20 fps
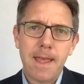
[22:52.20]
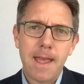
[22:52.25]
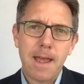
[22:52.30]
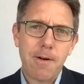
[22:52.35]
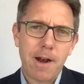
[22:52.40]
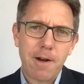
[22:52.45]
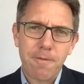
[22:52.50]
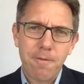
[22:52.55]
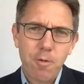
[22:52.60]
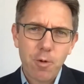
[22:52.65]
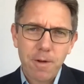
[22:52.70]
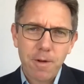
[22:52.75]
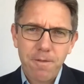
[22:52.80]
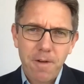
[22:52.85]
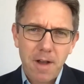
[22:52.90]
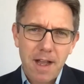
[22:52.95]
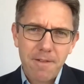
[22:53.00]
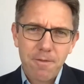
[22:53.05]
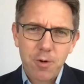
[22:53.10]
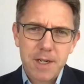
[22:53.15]
around
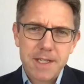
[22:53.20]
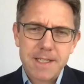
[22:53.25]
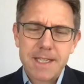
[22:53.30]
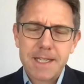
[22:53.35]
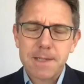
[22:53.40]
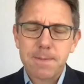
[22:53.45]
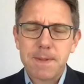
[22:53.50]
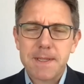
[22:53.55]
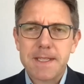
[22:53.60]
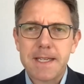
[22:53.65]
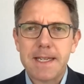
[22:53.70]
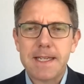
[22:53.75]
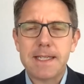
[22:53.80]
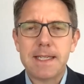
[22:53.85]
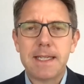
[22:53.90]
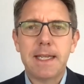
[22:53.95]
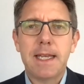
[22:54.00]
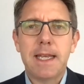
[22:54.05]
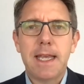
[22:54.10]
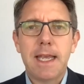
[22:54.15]
45,
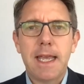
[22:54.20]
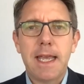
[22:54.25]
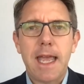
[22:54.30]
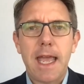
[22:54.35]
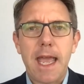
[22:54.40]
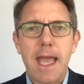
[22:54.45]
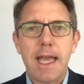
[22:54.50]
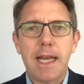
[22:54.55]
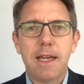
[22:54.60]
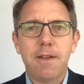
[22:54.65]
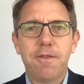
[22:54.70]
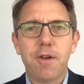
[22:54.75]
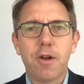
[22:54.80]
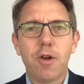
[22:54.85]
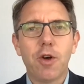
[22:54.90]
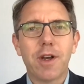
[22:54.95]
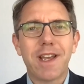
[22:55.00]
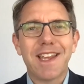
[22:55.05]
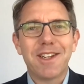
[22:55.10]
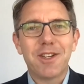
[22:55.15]
46%. And if you
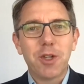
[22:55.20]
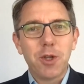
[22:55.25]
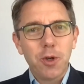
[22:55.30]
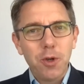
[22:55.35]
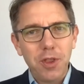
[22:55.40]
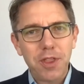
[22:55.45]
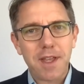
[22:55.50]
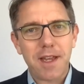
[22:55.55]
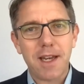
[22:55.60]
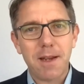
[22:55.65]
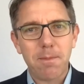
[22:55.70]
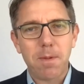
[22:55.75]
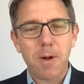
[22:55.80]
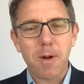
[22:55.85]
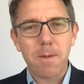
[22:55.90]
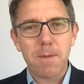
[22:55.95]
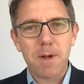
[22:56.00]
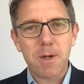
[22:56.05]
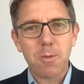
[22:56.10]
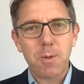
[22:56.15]
look at youth
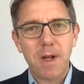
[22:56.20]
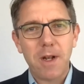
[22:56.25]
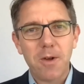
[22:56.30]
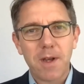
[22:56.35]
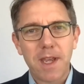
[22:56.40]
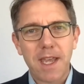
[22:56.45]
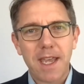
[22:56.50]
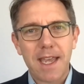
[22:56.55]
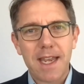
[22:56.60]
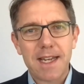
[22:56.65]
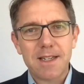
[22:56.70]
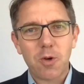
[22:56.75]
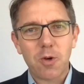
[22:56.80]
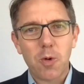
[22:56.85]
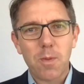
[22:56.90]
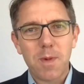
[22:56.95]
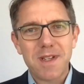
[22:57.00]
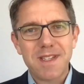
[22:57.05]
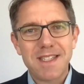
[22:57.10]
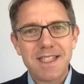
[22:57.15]
unemployment, we're looking at
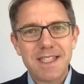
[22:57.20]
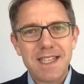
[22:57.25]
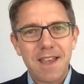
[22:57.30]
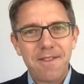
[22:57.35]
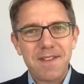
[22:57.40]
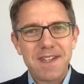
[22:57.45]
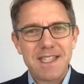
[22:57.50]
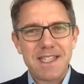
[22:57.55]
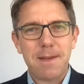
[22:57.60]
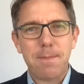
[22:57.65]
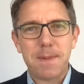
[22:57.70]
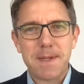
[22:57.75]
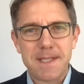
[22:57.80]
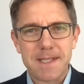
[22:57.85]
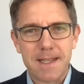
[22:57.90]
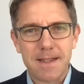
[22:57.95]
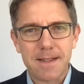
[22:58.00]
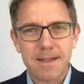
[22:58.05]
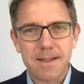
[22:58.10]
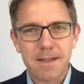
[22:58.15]
almost 70%.
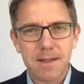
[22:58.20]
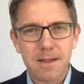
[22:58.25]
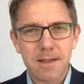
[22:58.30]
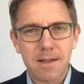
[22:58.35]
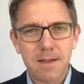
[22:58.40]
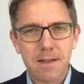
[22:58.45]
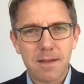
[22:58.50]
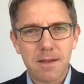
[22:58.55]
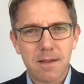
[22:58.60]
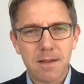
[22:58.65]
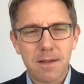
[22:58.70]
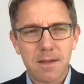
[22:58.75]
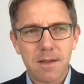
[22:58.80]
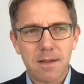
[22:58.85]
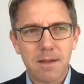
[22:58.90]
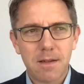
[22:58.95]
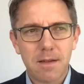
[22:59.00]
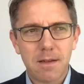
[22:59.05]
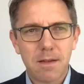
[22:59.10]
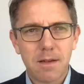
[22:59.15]

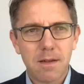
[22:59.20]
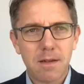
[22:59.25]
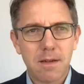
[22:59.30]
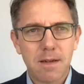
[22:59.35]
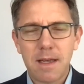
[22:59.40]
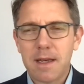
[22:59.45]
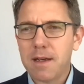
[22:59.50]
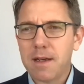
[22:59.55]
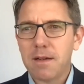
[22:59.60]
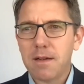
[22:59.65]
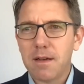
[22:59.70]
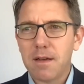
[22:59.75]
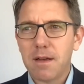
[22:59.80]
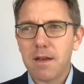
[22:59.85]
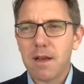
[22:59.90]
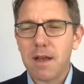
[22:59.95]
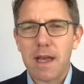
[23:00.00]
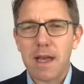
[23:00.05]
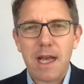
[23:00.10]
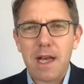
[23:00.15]
Now,
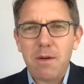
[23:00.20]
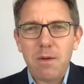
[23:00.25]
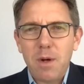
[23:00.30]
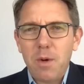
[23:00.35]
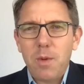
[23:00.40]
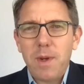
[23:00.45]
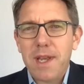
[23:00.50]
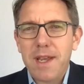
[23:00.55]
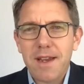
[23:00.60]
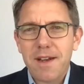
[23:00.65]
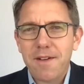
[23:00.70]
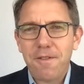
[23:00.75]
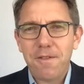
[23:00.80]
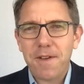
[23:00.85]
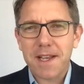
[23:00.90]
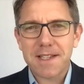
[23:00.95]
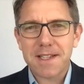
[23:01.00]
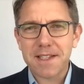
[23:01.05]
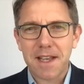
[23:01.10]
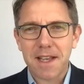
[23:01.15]
how are we going to
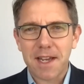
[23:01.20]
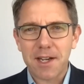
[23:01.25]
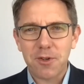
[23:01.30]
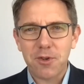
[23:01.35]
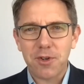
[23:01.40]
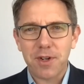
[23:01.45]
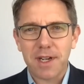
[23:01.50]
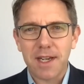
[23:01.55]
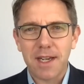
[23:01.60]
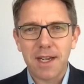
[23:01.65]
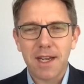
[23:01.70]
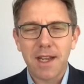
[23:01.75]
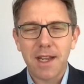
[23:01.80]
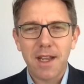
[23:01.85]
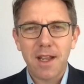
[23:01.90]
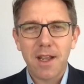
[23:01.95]
fix a country